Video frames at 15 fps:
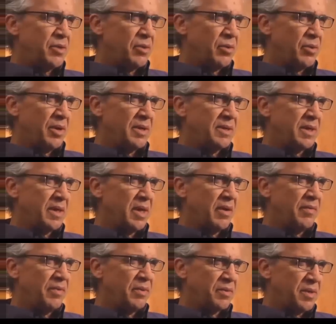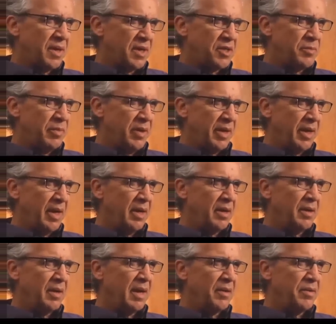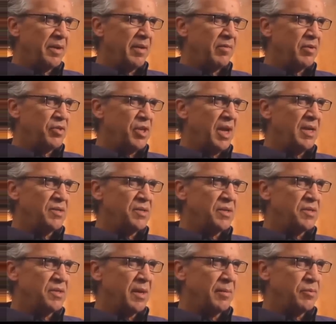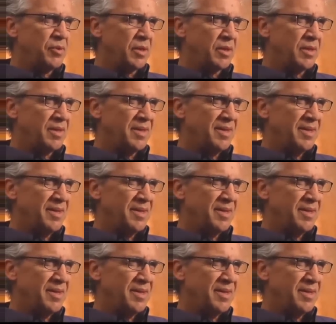the Lord, I said, God, if you'll touch me again, I'll never change the subject.